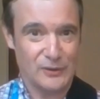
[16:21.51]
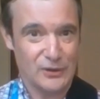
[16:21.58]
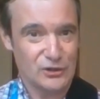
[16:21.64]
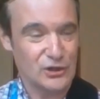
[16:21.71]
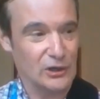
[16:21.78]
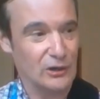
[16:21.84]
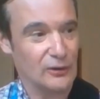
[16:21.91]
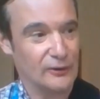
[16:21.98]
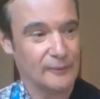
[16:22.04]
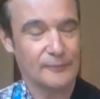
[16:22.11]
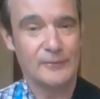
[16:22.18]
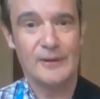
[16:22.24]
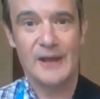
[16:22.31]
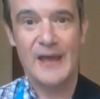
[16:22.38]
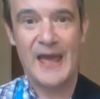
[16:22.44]
So look,
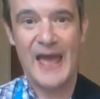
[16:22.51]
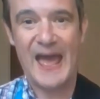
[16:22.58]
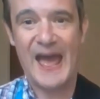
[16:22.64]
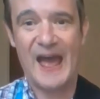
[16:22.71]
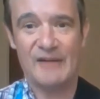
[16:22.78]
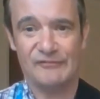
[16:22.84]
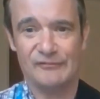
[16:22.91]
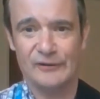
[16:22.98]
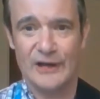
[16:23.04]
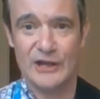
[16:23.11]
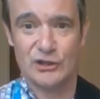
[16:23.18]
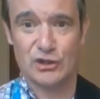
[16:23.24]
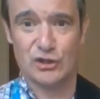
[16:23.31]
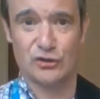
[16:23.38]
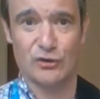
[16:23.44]
F,
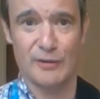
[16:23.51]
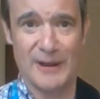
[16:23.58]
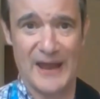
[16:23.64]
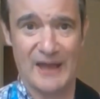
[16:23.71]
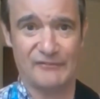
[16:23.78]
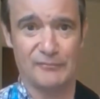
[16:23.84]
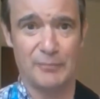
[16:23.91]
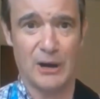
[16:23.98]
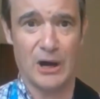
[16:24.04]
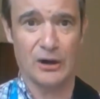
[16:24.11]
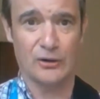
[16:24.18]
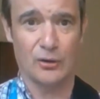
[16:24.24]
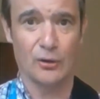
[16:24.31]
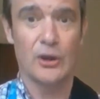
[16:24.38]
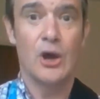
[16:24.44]
let's strum an F bar
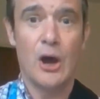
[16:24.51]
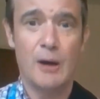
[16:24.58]
chord.